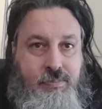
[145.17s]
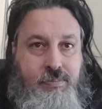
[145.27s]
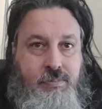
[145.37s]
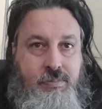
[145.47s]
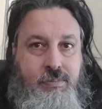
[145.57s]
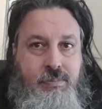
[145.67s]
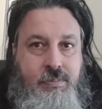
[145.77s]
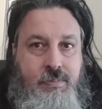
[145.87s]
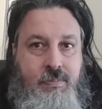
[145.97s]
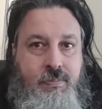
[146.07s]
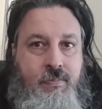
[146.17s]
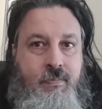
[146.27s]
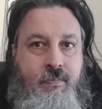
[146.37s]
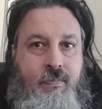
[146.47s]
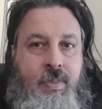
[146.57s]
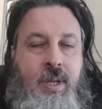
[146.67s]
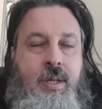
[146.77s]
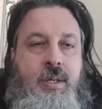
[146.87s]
Nobody speaks.